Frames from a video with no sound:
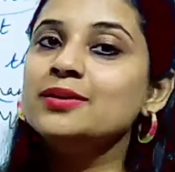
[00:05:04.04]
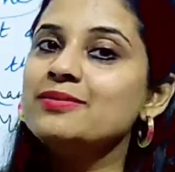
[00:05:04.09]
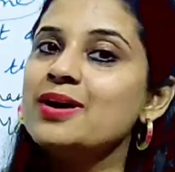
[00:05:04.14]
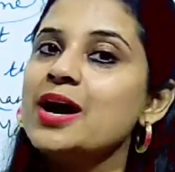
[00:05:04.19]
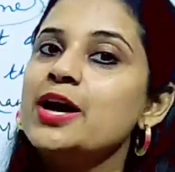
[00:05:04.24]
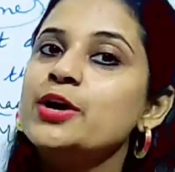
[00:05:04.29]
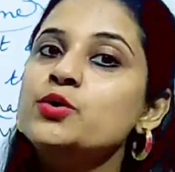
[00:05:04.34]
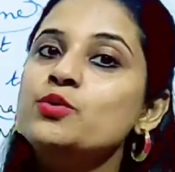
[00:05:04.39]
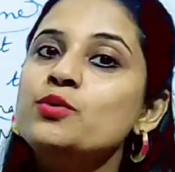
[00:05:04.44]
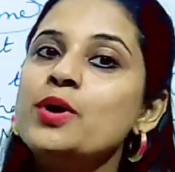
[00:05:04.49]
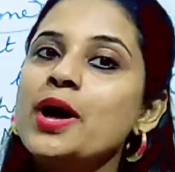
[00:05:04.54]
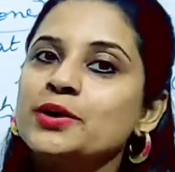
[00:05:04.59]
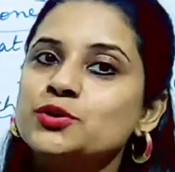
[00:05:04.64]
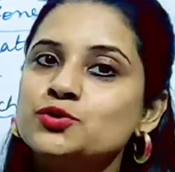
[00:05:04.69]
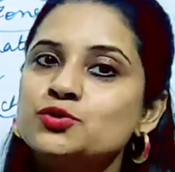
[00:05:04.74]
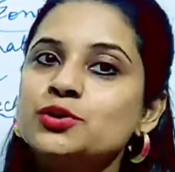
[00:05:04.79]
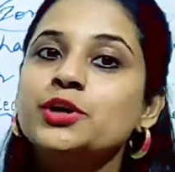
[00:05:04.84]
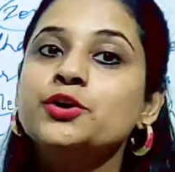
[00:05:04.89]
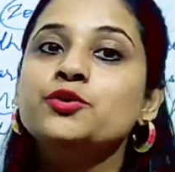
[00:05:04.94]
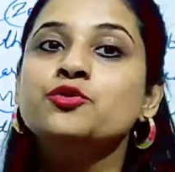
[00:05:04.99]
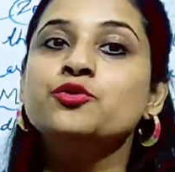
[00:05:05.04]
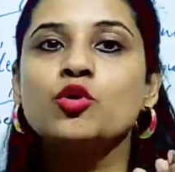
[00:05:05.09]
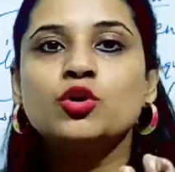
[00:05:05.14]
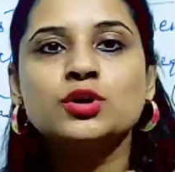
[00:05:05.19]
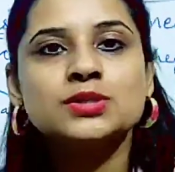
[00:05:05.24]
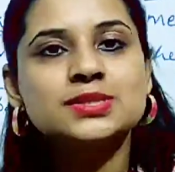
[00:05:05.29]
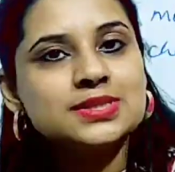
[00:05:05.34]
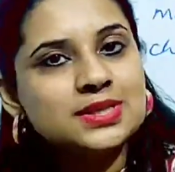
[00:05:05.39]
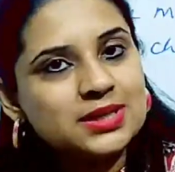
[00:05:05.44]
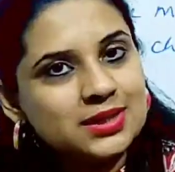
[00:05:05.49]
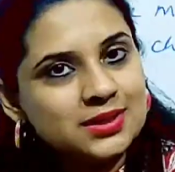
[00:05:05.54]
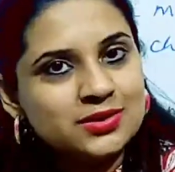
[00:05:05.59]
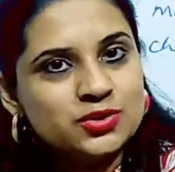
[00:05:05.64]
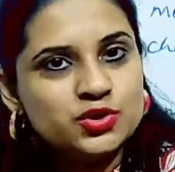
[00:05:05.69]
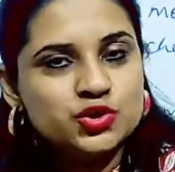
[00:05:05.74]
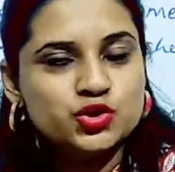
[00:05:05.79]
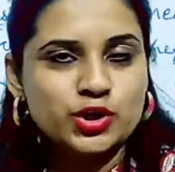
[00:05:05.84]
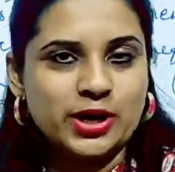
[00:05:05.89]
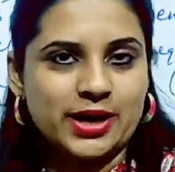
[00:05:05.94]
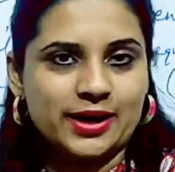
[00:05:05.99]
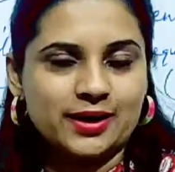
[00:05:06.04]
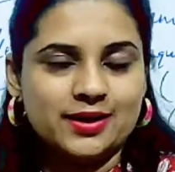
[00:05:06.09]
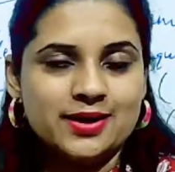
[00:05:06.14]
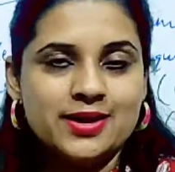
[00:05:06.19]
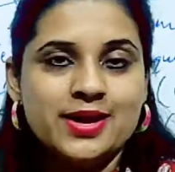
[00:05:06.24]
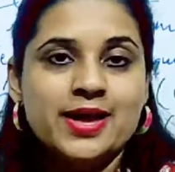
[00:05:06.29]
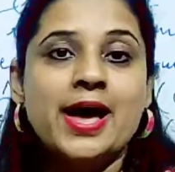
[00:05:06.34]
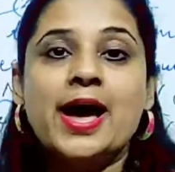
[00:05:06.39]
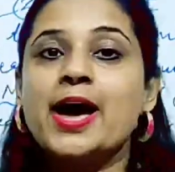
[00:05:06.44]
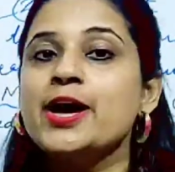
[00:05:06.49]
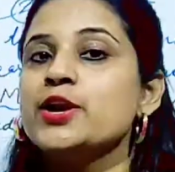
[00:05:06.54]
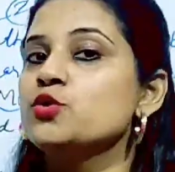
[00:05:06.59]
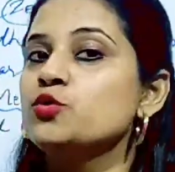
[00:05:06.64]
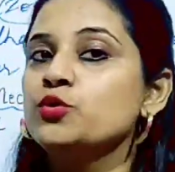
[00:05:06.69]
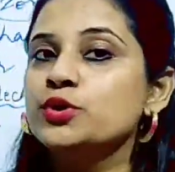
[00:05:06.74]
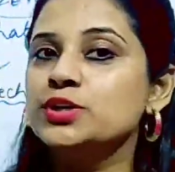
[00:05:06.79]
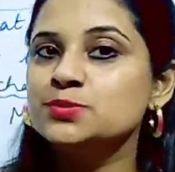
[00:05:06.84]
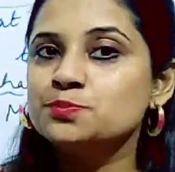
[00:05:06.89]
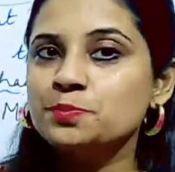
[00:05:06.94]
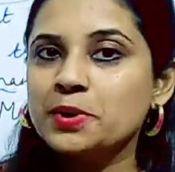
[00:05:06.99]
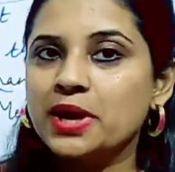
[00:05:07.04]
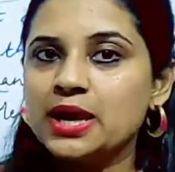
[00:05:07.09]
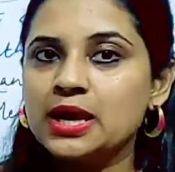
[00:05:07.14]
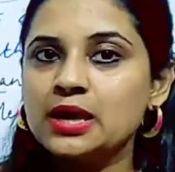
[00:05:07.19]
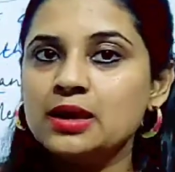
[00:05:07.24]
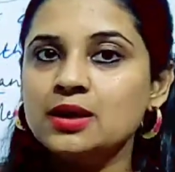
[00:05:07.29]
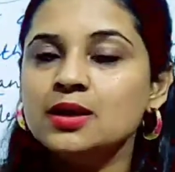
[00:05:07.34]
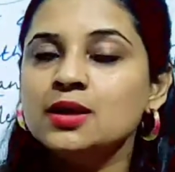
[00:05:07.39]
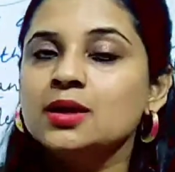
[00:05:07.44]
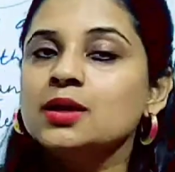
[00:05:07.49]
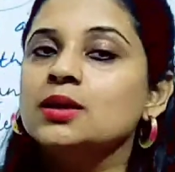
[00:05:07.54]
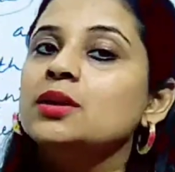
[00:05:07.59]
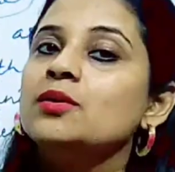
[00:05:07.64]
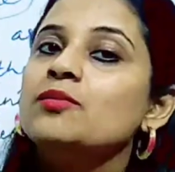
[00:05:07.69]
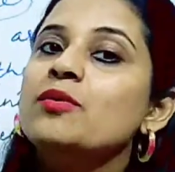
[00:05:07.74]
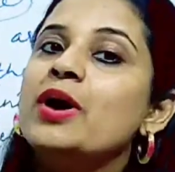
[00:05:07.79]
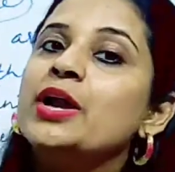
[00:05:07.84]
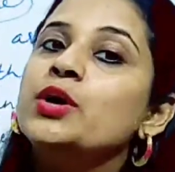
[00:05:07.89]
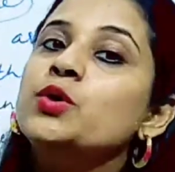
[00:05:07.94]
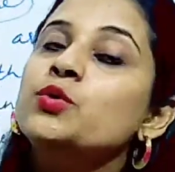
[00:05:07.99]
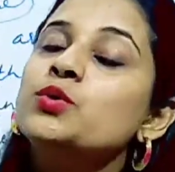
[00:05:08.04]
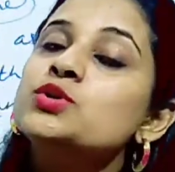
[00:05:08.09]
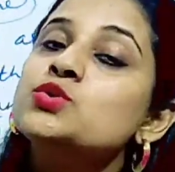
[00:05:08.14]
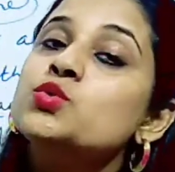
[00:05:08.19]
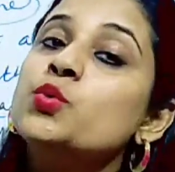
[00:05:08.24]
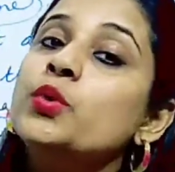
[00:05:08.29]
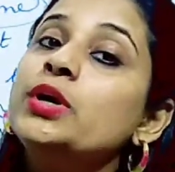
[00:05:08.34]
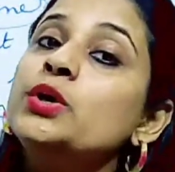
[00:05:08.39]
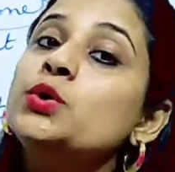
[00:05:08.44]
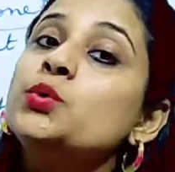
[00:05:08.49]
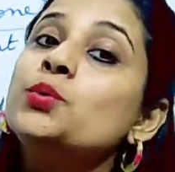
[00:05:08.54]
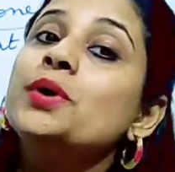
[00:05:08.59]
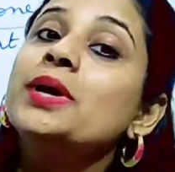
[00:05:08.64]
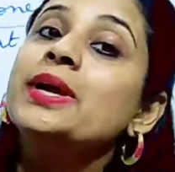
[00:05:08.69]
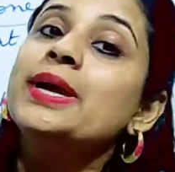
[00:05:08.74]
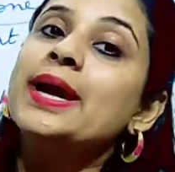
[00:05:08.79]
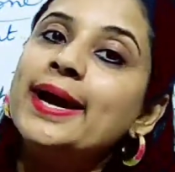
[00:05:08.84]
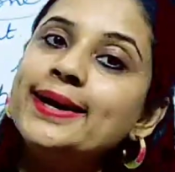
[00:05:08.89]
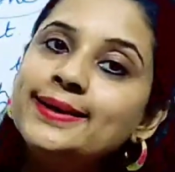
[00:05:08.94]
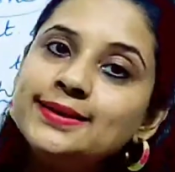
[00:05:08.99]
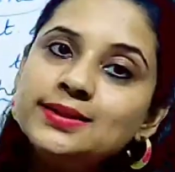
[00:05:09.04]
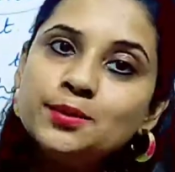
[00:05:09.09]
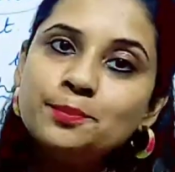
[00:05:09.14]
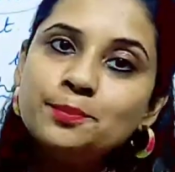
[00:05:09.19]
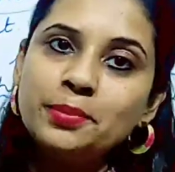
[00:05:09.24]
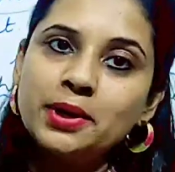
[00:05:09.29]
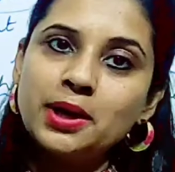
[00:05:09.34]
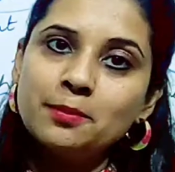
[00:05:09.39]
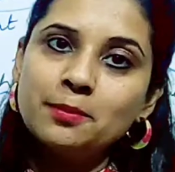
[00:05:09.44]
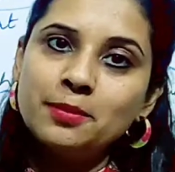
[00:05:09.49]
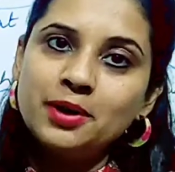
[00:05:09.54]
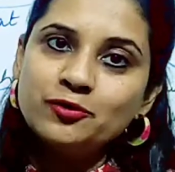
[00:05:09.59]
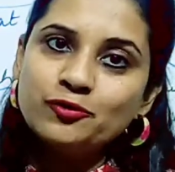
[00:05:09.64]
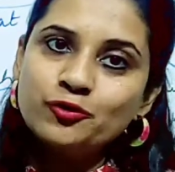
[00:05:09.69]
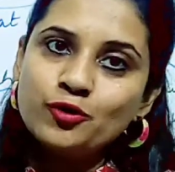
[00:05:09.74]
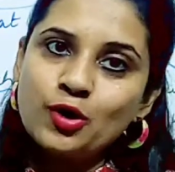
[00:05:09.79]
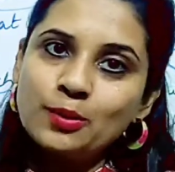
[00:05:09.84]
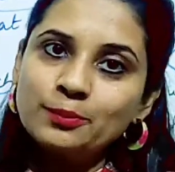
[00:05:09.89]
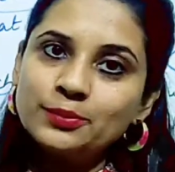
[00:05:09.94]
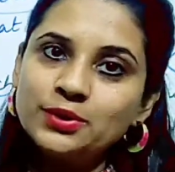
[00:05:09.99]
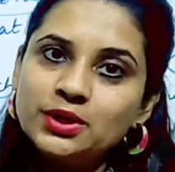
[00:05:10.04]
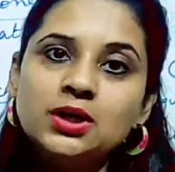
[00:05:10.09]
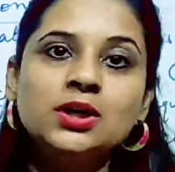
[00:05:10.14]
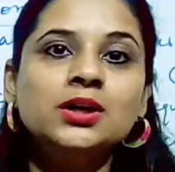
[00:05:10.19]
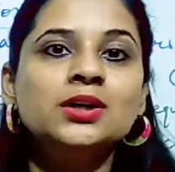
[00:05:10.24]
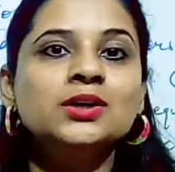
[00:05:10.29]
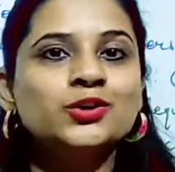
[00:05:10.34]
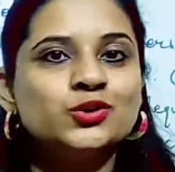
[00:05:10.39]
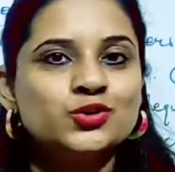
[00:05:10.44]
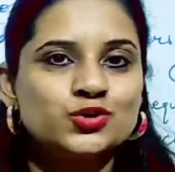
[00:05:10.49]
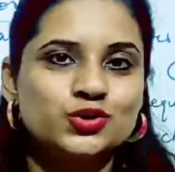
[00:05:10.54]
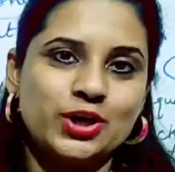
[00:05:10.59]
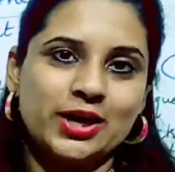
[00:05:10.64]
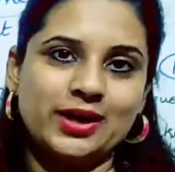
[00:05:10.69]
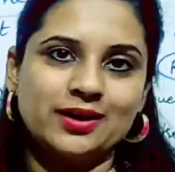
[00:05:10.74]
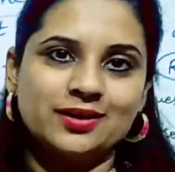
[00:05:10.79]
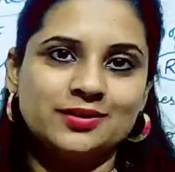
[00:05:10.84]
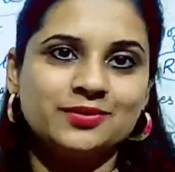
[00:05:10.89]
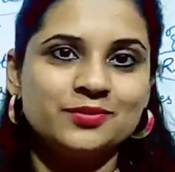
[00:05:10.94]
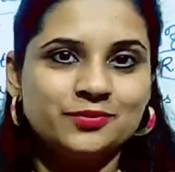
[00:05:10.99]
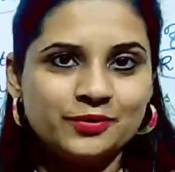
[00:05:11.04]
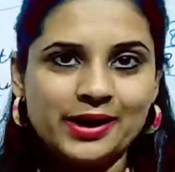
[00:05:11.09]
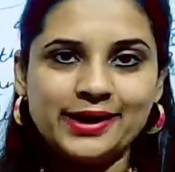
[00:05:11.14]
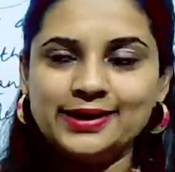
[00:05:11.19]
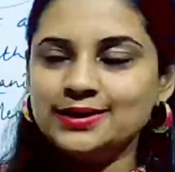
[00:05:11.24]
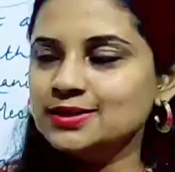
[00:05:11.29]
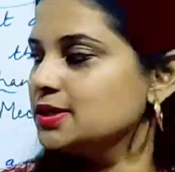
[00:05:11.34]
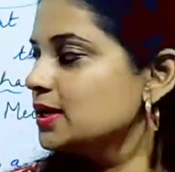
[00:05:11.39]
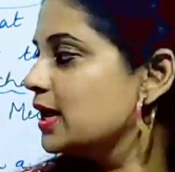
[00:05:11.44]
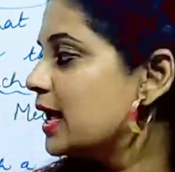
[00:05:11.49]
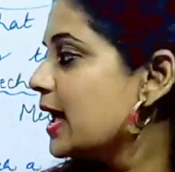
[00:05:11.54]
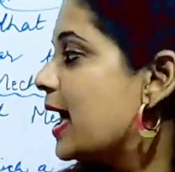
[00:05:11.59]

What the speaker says: The one who actually draws the check. And who is payee? The one who is going to get the payment from the check, right?